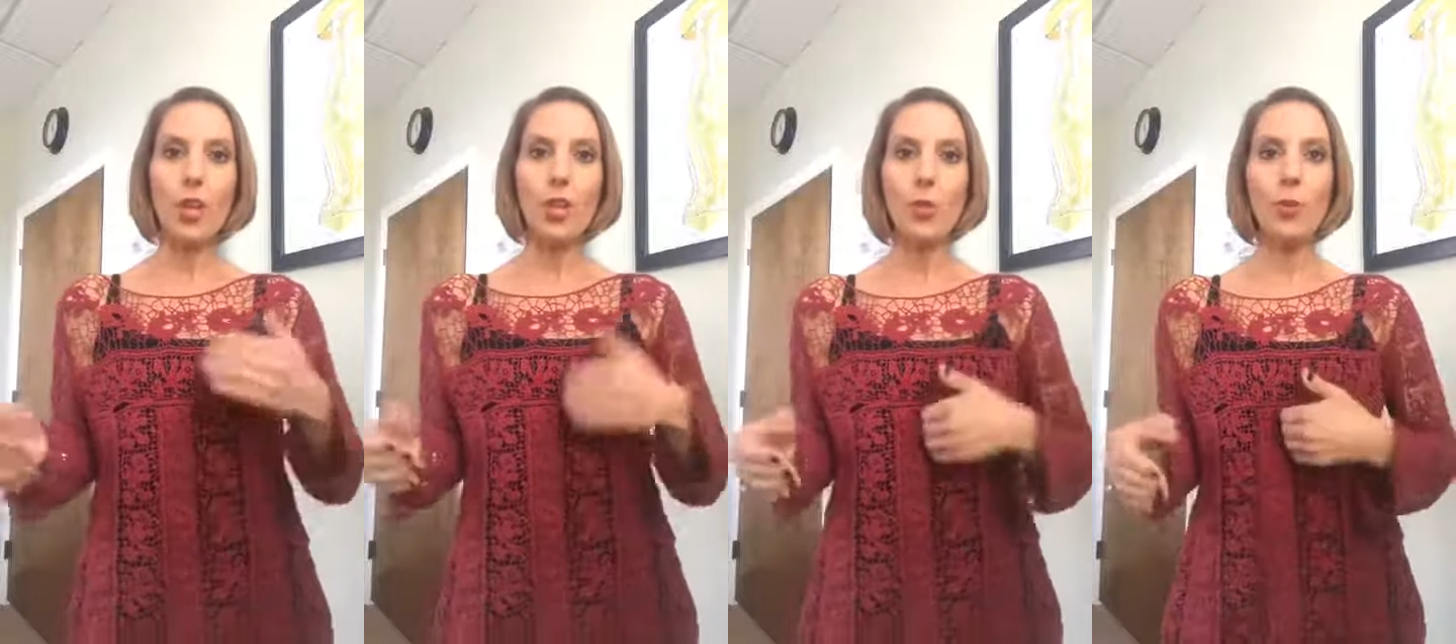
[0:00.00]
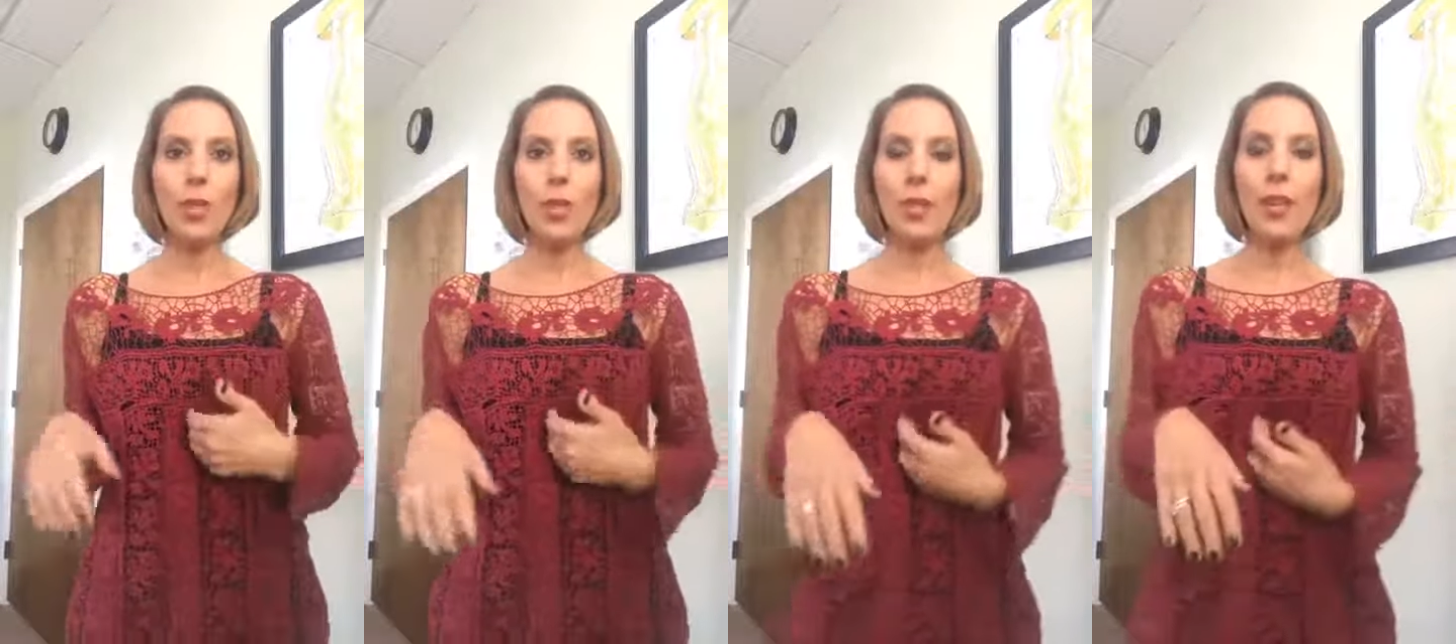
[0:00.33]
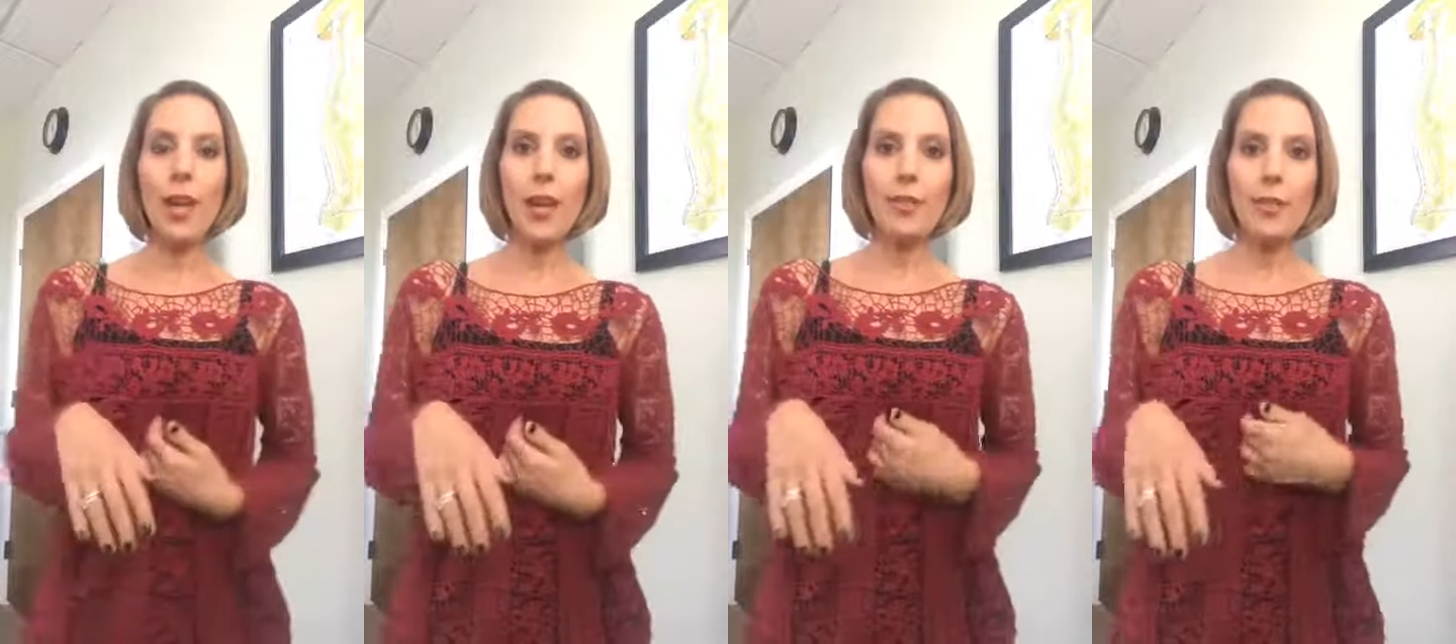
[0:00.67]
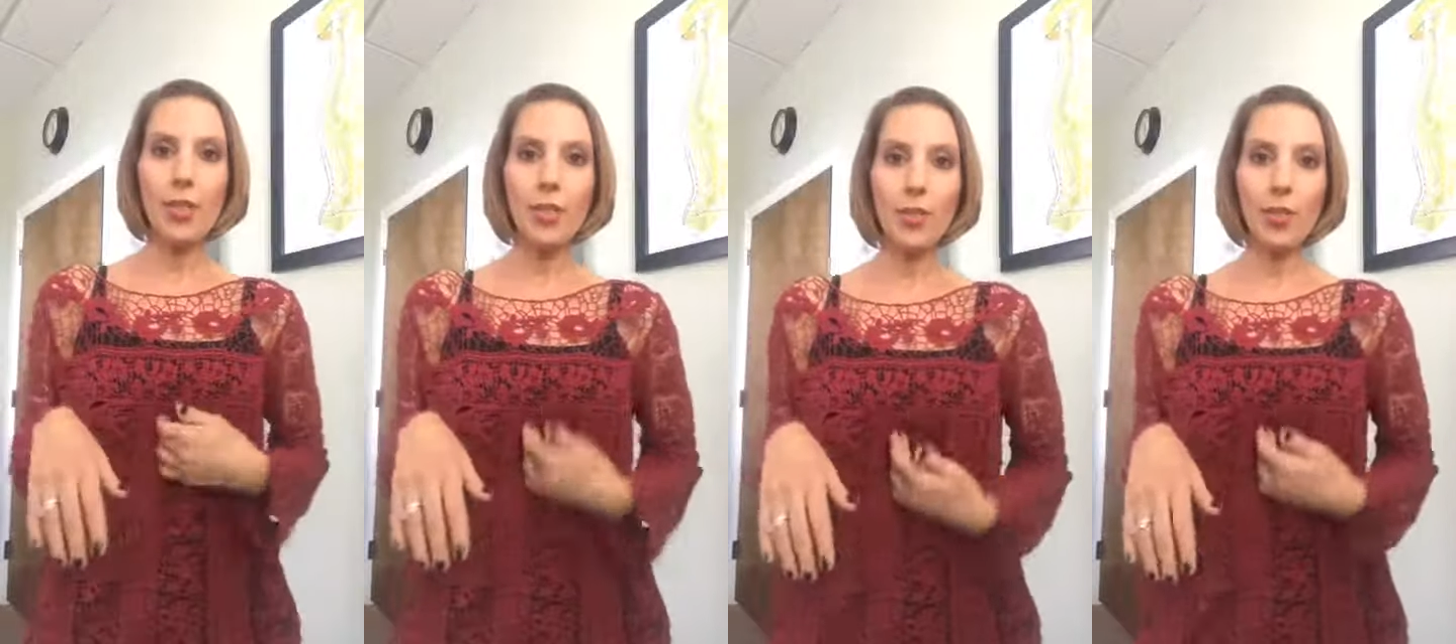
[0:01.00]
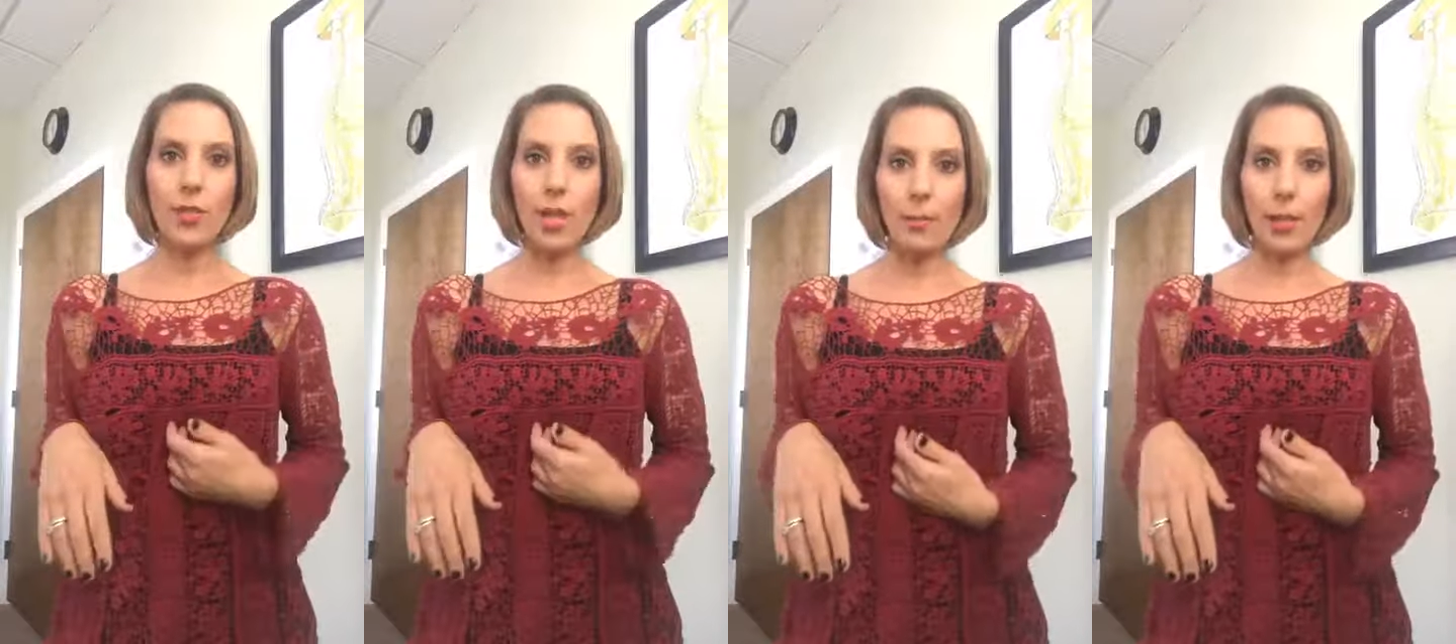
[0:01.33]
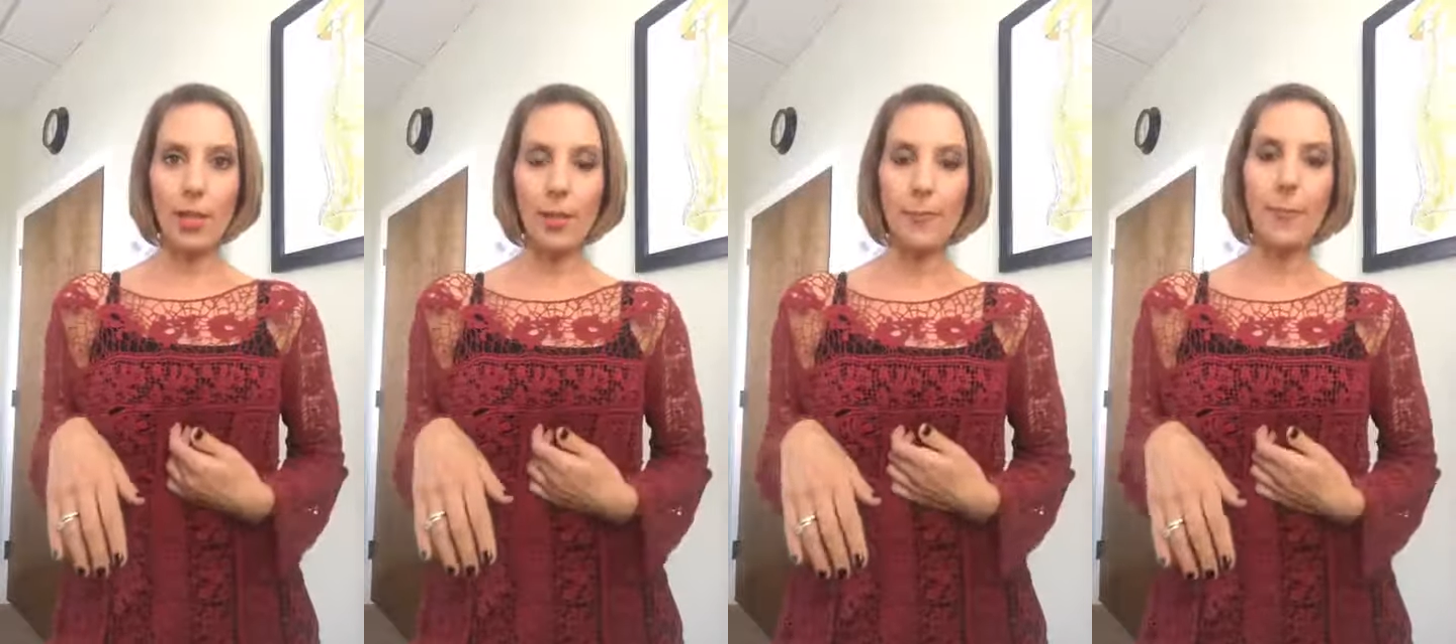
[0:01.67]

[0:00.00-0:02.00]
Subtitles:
You kill the acid in your stomach,